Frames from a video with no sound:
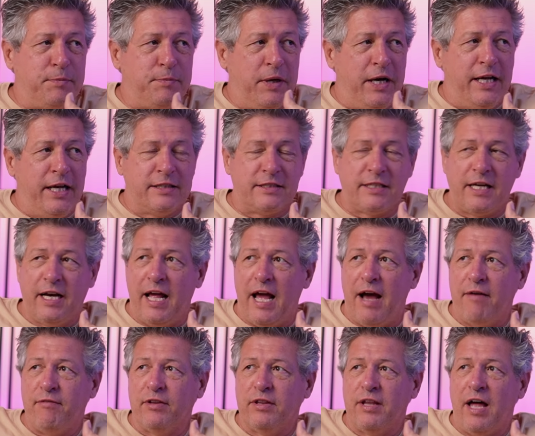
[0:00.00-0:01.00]
but it's going to
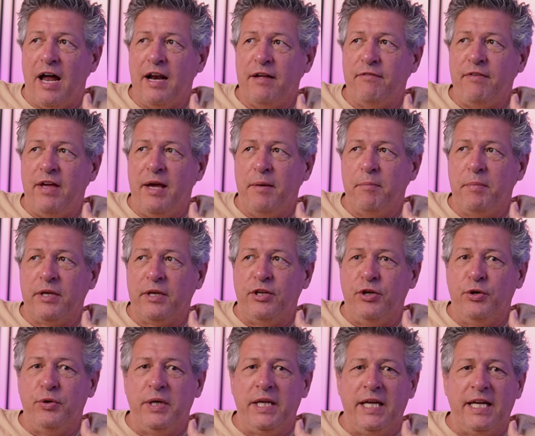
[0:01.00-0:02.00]
have a lot of
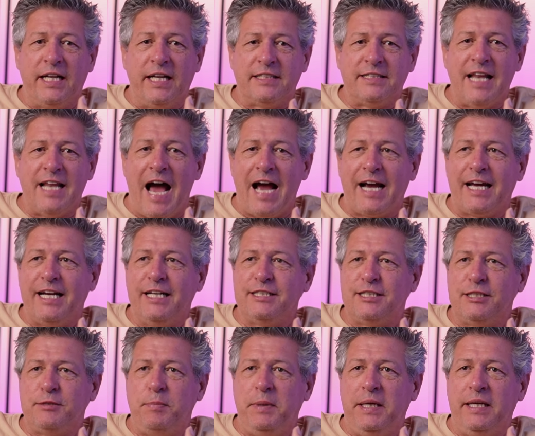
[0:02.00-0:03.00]
ambiguity, and it's not going to
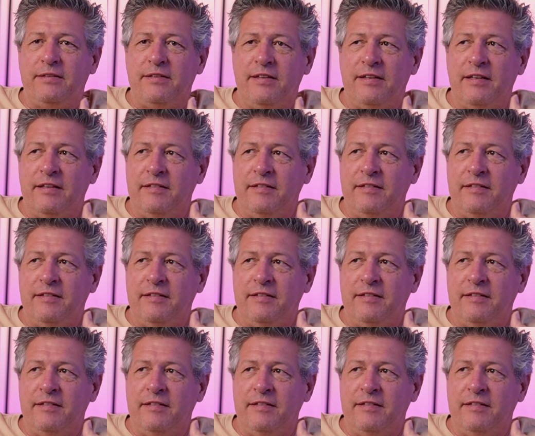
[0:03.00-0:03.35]
speak to the